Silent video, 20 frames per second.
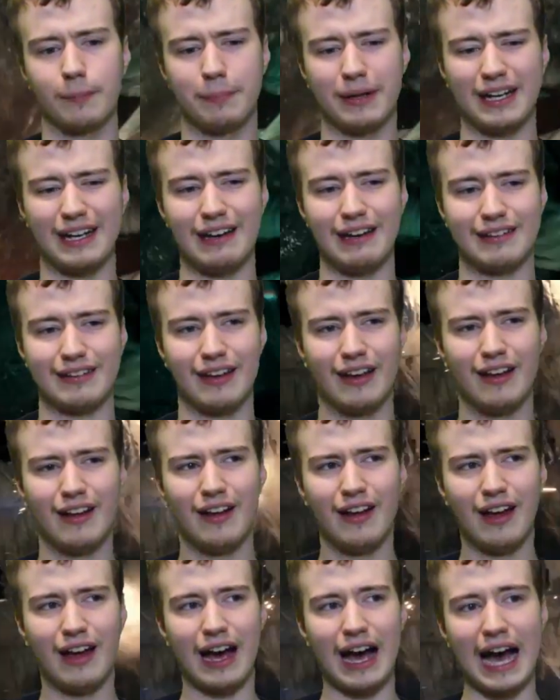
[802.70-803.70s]
but
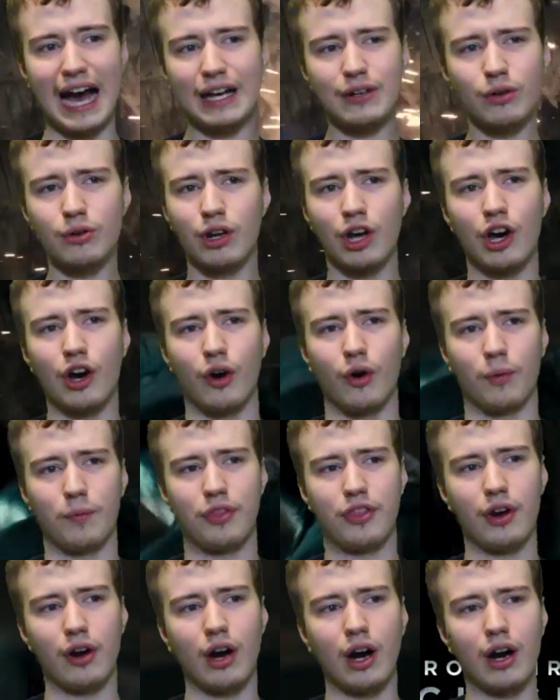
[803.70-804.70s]
I don't know.
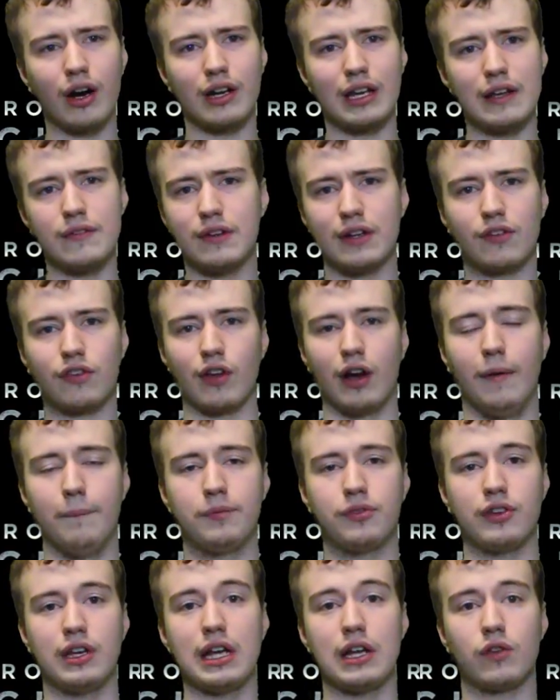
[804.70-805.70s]
There are even some
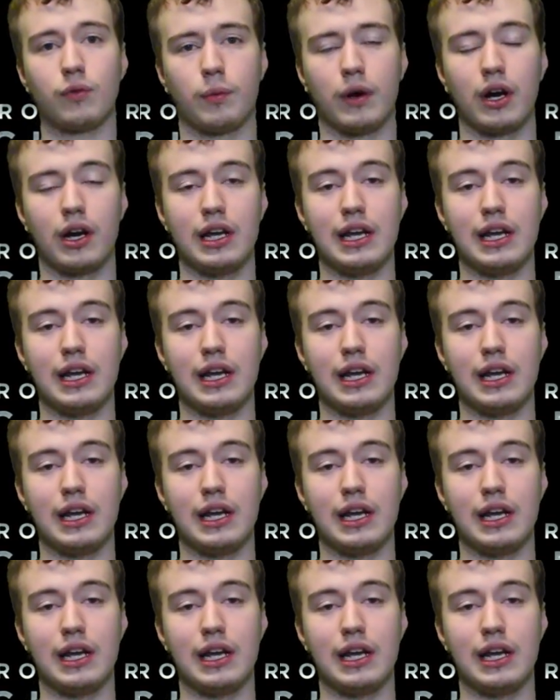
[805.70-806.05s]
scenes where